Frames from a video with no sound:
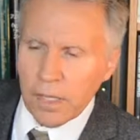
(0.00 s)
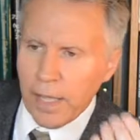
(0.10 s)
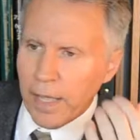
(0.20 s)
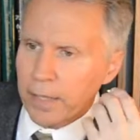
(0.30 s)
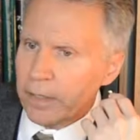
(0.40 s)

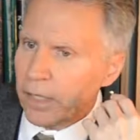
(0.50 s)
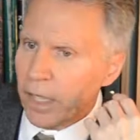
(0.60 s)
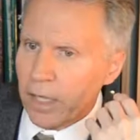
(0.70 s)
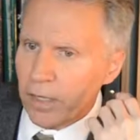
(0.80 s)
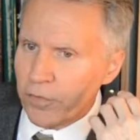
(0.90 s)
And
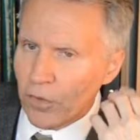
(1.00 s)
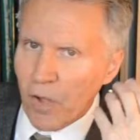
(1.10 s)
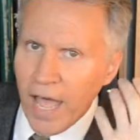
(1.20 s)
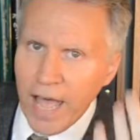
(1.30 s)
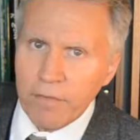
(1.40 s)
if you
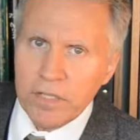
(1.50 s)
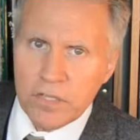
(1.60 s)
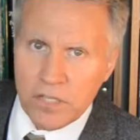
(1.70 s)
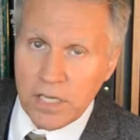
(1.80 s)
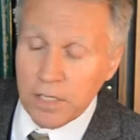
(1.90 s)
haven't
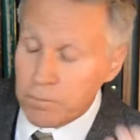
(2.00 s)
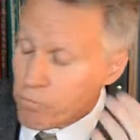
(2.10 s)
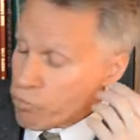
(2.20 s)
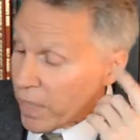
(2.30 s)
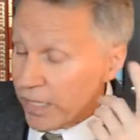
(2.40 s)
seen,
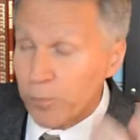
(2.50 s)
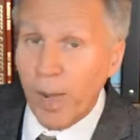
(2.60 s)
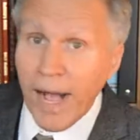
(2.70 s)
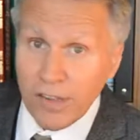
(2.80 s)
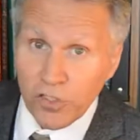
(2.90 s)
it's
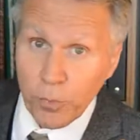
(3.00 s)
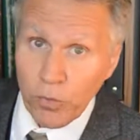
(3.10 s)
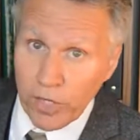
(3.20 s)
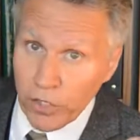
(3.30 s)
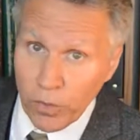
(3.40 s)

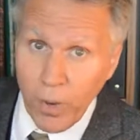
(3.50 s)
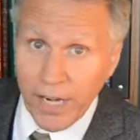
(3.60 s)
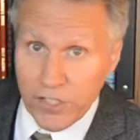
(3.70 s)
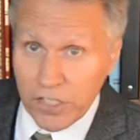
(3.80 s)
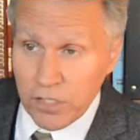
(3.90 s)
possible that you're
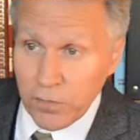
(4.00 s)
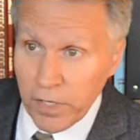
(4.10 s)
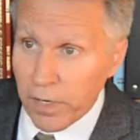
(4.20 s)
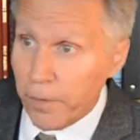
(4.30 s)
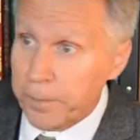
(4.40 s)
watching this
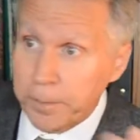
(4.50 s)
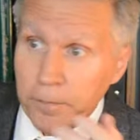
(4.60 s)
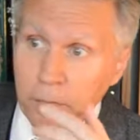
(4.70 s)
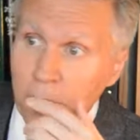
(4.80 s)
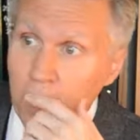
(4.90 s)
video
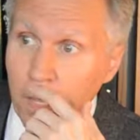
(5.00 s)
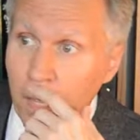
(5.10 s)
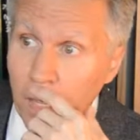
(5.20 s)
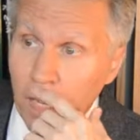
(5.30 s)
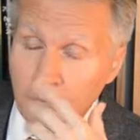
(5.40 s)

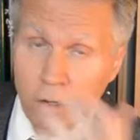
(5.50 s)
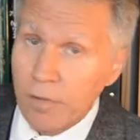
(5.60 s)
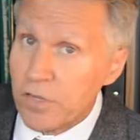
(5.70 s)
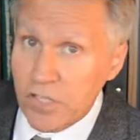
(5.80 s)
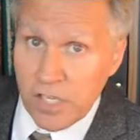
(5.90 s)
and you
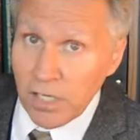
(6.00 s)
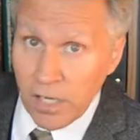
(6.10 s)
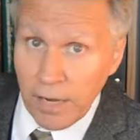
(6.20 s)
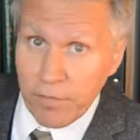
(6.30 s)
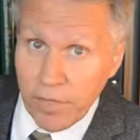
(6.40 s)
haven't seen
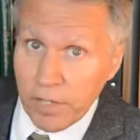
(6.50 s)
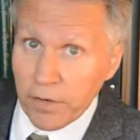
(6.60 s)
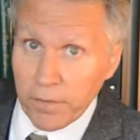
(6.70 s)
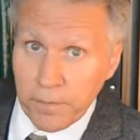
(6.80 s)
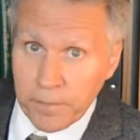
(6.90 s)
live
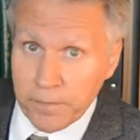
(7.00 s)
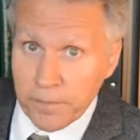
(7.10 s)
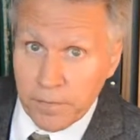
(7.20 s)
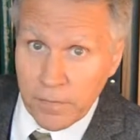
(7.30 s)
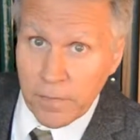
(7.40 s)
theater.
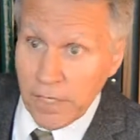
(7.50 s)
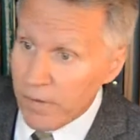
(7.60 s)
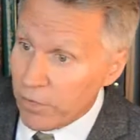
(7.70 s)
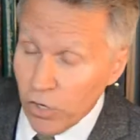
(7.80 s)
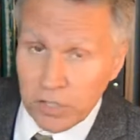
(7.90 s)

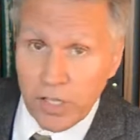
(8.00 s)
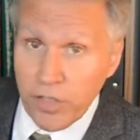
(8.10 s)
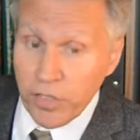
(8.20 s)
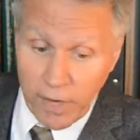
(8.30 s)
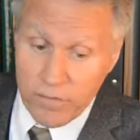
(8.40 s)
You haven't gone
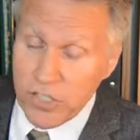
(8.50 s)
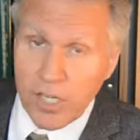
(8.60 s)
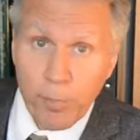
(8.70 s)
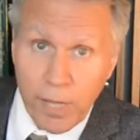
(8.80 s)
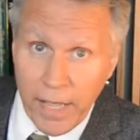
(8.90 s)
to, you haven't
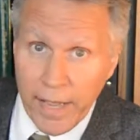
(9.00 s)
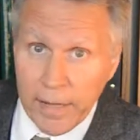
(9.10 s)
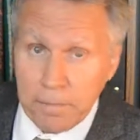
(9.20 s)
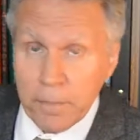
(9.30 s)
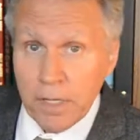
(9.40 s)
seen a
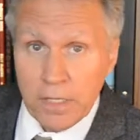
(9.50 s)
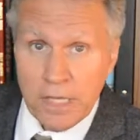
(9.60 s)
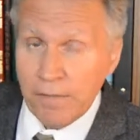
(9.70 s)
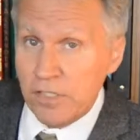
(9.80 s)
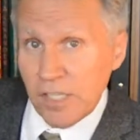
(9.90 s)
play.
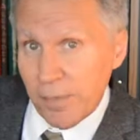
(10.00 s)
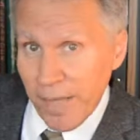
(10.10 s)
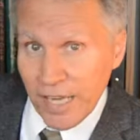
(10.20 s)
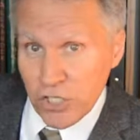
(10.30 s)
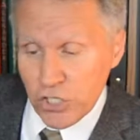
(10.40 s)
You haven't seen a
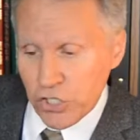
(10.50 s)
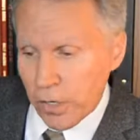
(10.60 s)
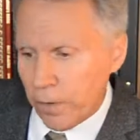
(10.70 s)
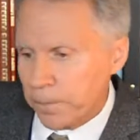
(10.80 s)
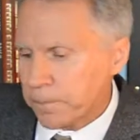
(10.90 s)
magic
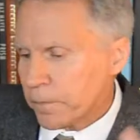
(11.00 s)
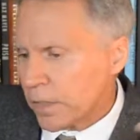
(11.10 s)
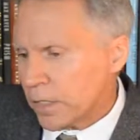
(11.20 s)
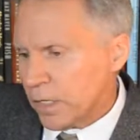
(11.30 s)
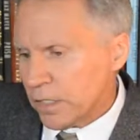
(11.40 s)
show.
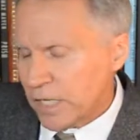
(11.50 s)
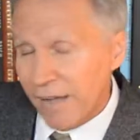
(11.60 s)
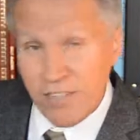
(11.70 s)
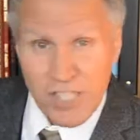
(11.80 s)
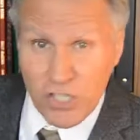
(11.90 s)
You
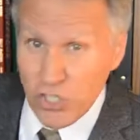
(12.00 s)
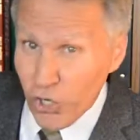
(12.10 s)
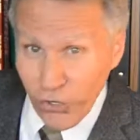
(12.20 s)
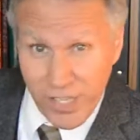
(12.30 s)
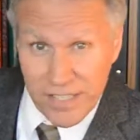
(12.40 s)
haven't seen the
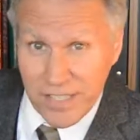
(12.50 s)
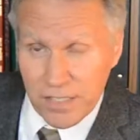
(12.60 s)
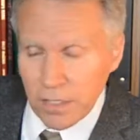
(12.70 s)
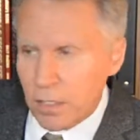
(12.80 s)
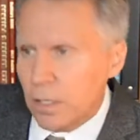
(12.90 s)

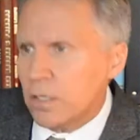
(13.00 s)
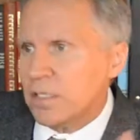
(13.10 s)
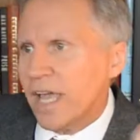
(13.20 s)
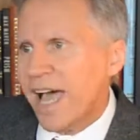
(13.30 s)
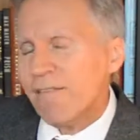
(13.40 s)
circus.
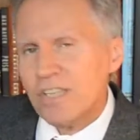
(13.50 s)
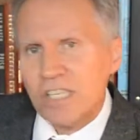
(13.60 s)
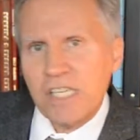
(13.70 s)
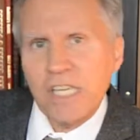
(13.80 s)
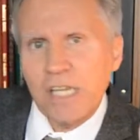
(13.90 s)
You haven't
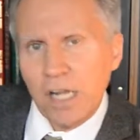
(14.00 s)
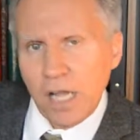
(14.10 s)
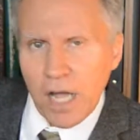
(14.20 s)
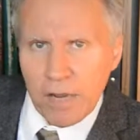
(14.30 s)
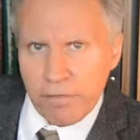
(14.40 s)
seen
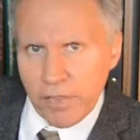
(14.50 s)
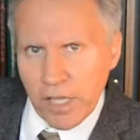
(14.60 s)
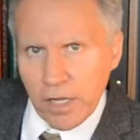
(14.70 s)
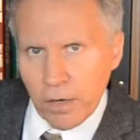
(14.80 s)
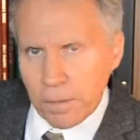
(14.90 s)
live
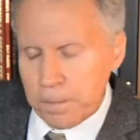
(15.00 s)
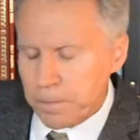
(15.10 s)
theater.